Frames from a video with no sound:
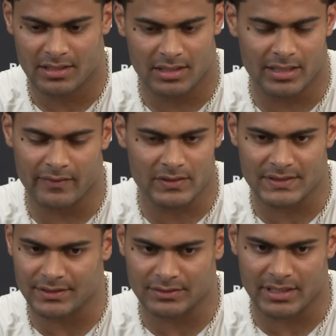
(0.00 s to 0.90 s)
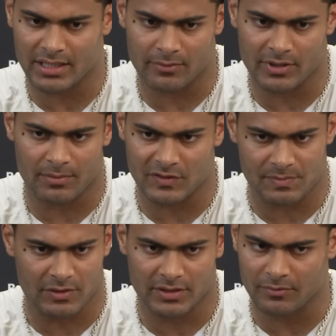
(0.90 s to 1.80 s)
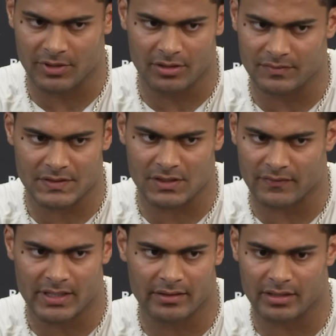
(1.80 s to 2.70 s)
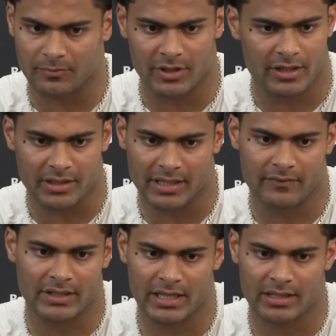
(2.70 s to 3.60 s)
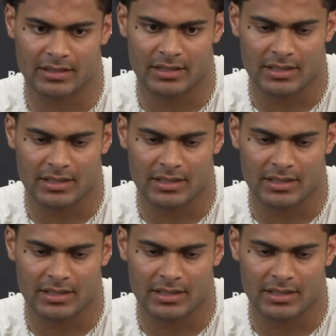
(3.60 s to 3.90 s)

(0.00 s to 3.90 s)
And every single day that we come in this building, we don't deserve anything. We earn it every day.